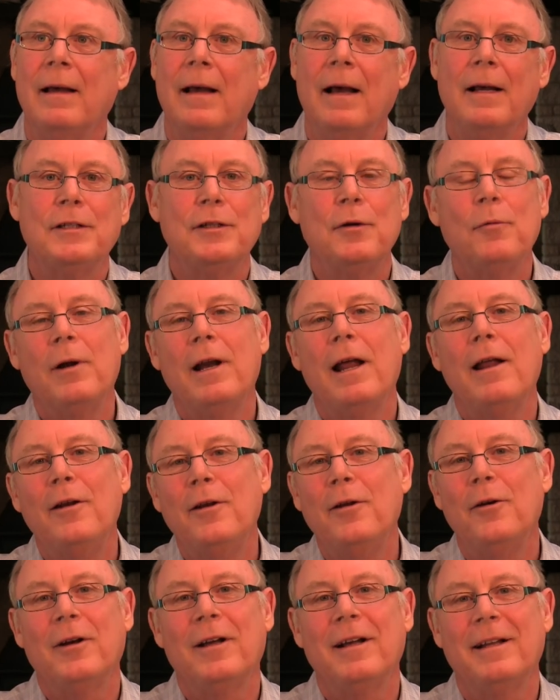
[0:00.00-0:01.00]
And so when I
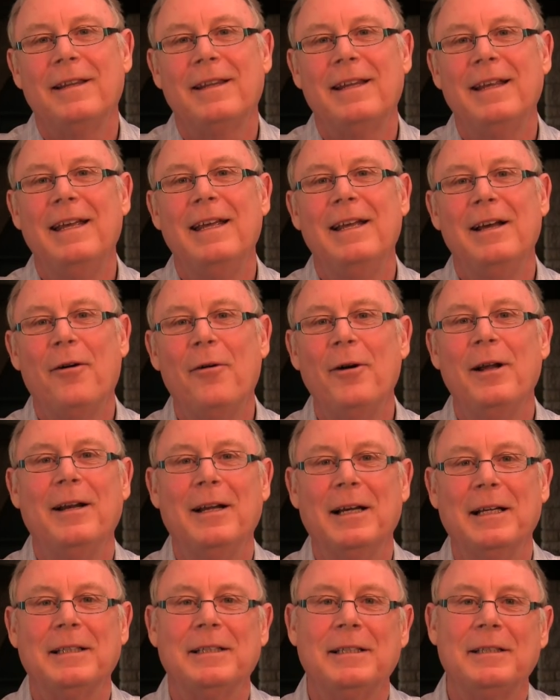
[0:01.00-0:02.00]
look at the oil
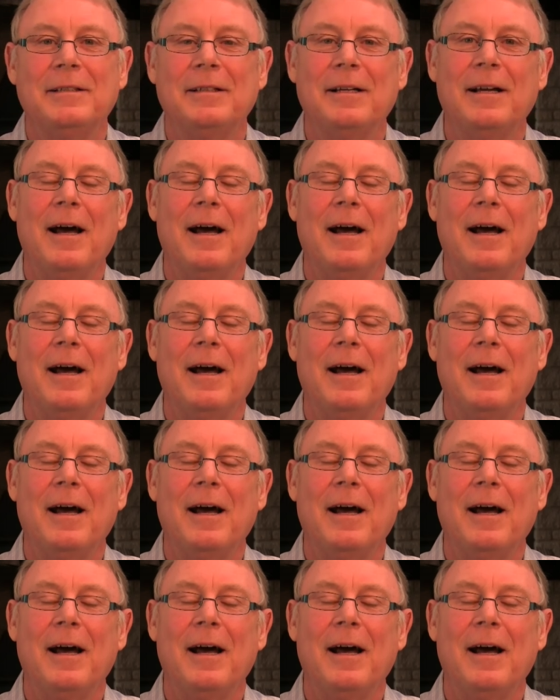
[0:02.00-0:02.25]
light,